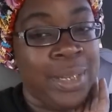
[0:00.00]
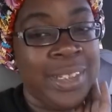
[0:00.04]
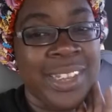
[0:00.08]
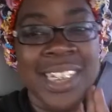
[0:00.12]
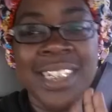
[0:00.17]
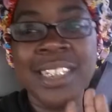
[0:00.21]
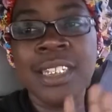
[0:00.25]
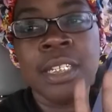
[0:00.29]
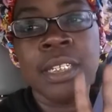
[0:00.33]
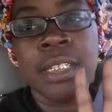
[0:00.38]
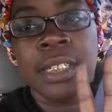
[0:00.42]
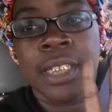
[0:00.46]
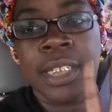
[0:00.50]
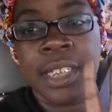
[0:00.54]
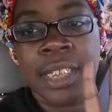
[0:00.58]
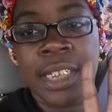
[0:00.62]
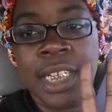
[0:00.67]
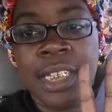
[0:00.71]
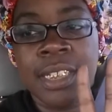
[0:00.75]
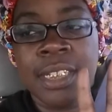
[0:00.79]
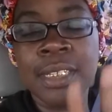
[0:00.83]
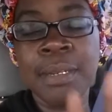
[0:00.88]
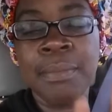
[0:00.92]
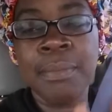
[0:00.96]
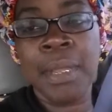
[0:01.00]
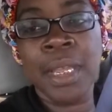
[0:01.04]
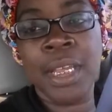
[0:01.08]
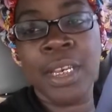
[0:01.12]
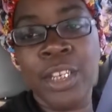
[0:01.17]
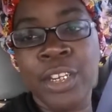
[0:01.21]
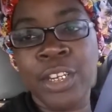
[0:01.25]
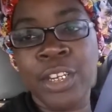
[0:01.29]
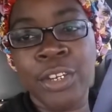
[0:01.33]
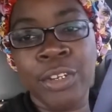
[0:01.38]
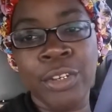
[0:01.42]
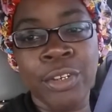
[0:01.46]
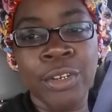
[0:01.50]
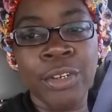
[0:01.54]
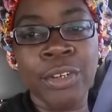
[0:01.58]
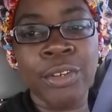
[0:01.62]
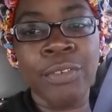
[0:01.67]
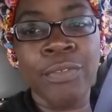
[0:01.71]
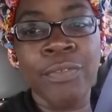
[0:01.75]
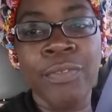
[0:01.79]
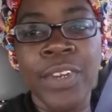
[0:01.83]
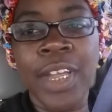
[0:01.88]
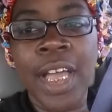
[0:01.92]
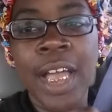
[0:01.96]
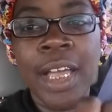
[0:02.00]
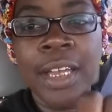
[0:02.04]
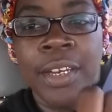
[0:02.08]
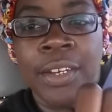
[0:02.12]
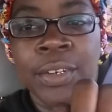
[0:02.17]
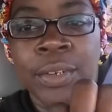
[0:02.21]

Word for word: just a manicure. Not